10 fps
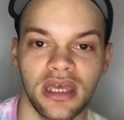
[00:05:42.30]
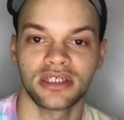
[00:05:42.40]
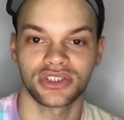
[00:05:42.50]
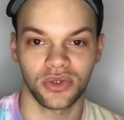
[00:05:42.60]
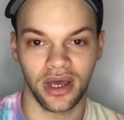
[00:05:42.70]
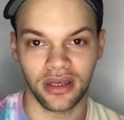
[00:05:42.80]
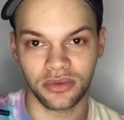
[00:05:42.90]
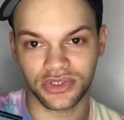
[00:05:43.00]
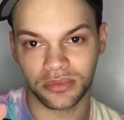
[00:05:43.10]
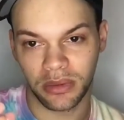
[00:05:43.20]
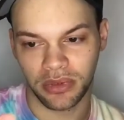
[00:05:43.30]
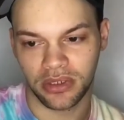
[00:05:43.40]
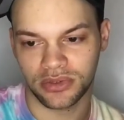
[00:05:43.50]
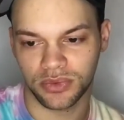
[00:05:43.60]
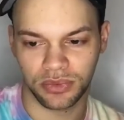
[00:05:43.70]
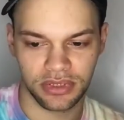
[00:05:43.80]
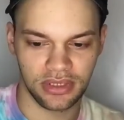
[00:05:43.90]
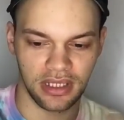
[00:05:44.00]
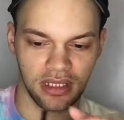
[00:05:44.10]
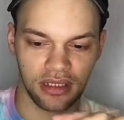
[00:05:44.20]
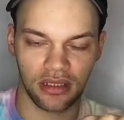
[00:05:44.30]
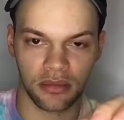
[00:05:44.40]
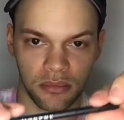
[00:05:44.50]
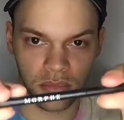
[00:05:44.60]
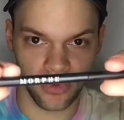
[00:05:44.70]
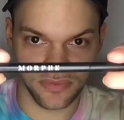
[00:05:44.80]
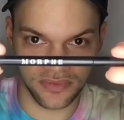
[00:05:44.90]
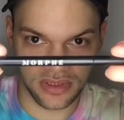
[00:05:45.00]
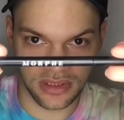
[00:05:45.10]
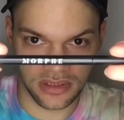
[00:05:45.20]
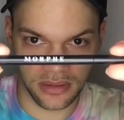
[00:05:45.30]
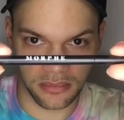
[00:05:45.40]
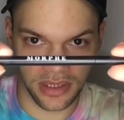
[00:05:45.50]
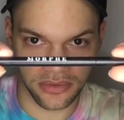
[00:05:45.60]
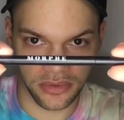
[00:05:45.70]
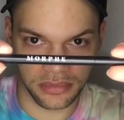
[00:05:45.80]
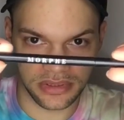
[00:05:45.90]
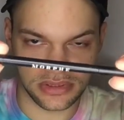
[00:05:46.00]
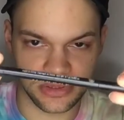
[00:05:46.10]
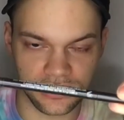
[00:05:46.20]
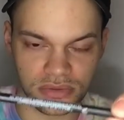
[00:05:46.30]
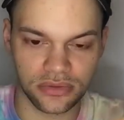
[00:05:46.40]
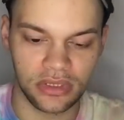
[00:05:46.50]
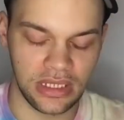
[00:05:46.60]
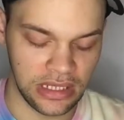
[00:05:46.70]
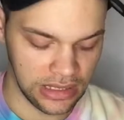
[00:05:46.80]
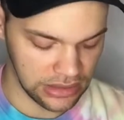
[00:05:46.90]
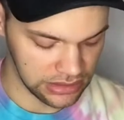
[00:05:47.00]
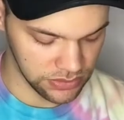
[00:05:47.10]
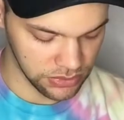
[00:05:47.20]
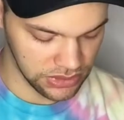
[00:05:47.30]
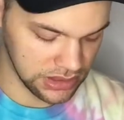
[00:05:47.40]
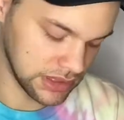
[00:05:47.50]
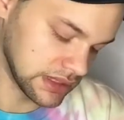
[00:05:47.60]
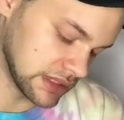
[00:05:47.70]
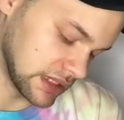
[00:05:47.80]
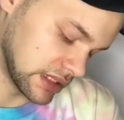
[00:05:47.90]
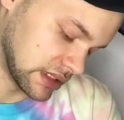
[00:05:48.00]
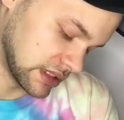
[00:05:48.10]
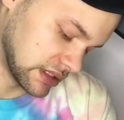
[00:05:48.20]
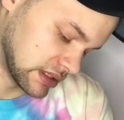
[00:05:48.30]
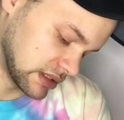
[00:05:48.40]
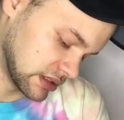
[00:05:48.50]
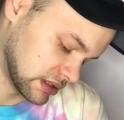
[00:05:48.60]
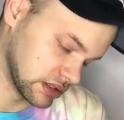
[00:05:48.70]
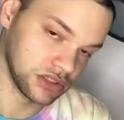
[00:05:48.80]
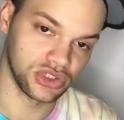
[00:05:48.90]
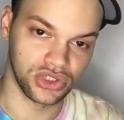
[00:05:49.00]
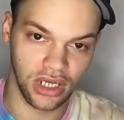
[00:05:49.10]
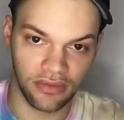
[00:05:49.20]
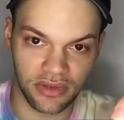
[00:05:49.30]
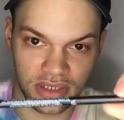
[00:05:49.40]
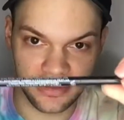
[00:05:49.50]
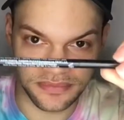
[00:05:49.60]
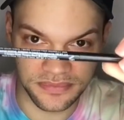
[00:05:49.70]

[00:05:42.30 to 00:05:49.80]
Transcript: So I always do my brows with a Morphe micro pencil. This one is in Java,